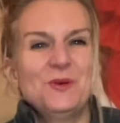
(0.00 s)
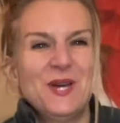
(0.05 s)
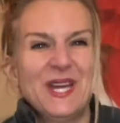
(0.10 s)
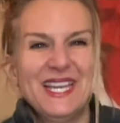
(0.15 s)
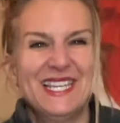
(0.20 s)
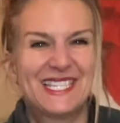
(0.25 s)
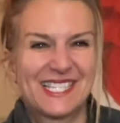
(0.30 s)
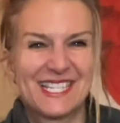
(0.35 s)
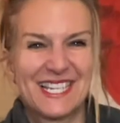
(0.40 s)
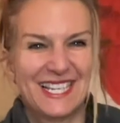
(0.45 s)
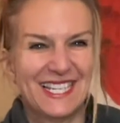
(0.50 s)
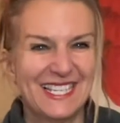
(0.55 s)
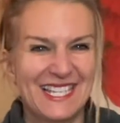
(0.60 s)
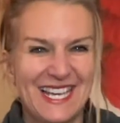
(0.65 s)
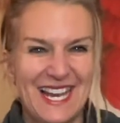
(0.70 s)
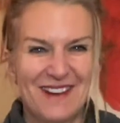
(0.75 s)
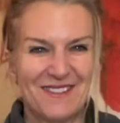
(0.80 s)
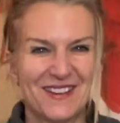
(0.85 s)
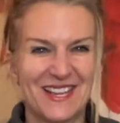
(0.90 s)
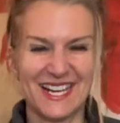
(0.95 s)
It's chilly
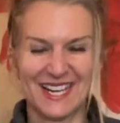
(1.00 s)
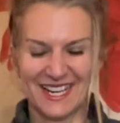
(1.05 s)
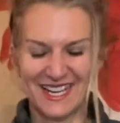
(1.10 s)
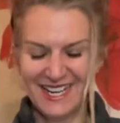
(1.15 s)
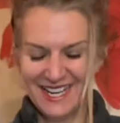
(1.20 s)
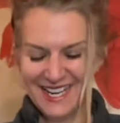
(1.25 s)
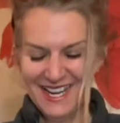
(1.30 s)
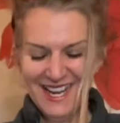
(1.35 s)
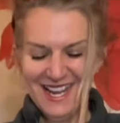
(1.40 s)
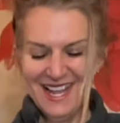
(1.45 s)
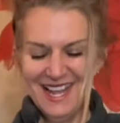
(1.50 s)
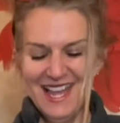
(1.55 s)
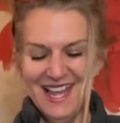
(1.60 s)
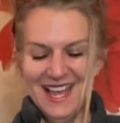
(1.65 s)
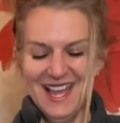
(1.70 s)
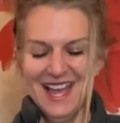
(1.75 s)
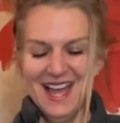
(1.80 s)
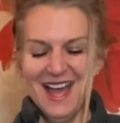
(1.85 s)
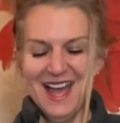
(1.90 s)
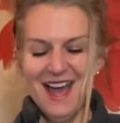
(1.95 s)
down here.
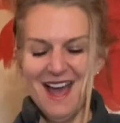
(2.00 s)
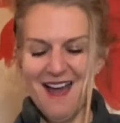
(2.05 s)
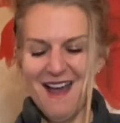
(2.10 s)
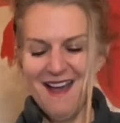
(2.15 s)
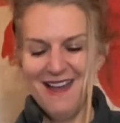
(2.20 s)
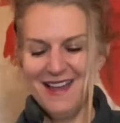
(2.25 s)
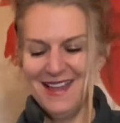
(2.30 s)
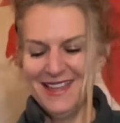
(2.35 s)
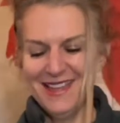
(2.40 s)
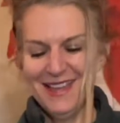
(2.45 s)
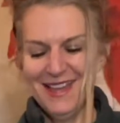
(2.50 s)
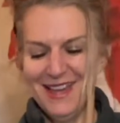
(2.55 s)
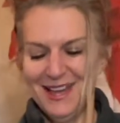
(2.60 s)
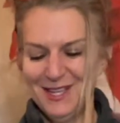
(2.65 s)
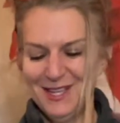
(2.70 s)
Okay,